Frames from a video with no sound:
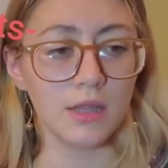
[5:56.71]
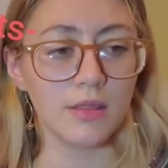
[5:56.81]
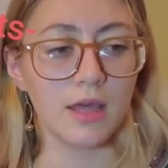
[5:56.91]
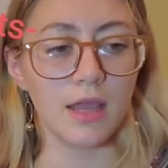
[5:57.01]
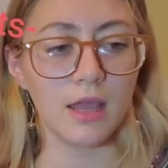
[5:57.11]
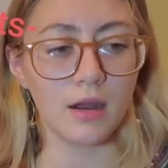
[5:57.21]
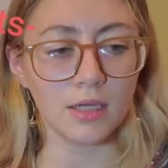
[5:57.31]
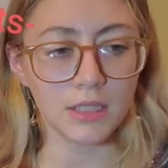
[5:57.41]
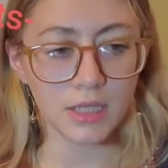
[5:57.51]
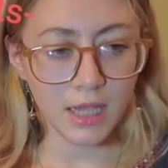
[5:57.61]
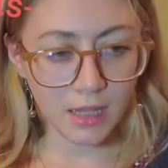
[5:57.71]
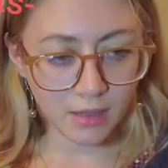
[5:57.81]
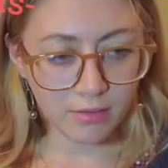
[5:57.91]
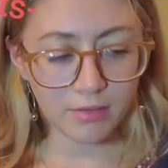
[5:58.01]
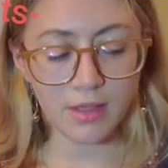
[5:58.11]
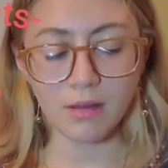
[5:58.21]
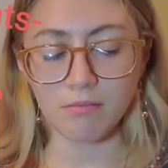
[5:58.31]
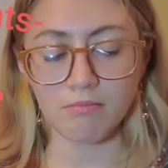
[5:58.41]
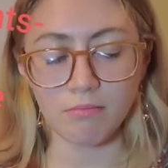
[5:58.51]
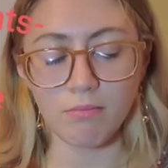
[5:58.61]
they are saying, they
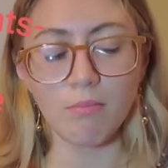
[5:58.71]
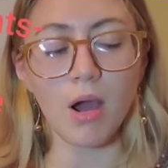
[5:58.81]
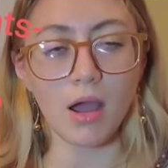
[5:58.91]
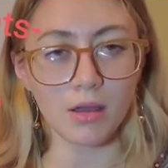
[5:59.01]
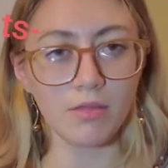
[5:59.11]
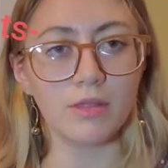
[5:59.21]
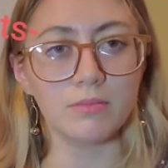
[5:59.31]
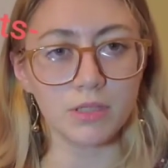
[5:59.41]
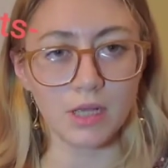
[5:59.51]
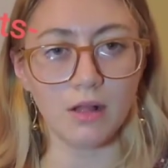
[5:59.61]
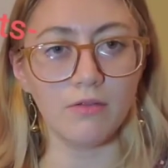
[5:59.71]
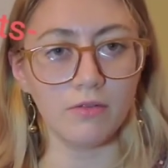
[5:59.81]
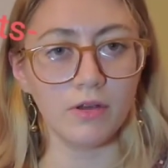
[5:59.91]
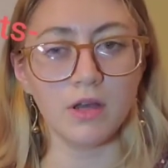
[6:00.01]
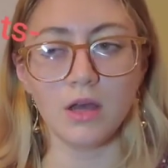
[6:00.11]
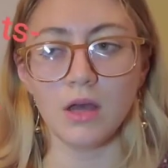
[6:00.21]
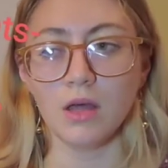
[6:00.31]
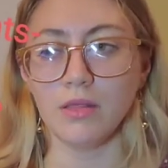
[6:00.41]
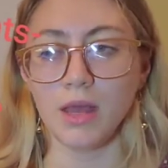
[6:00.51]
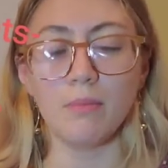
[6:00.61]
are mocking themselves,
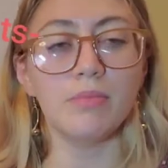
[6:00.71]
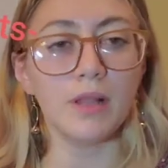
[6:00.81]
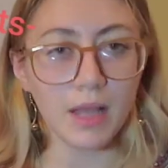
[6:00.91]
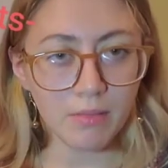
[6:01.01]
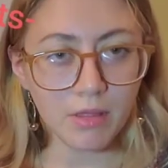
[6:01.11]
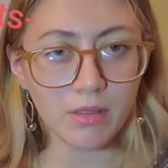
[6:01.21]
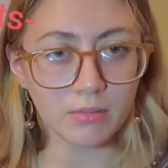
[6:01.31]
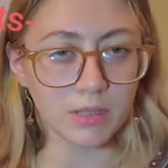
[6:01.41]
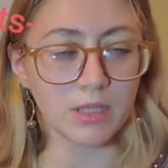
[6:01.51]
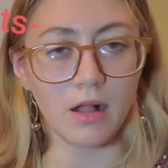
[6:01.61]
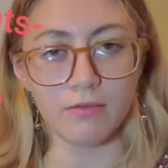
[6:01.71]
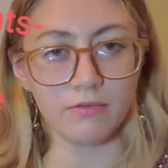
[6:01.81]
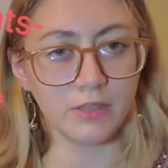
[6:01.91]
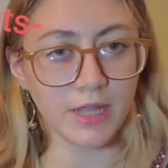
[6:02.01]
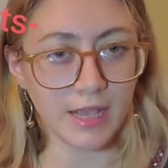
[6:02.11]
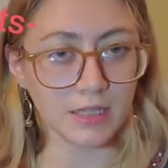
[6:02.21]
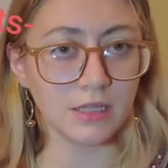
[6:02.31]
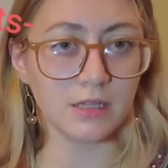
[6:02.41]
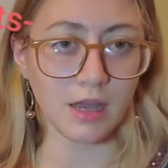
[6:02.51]
they are blaming themselves days and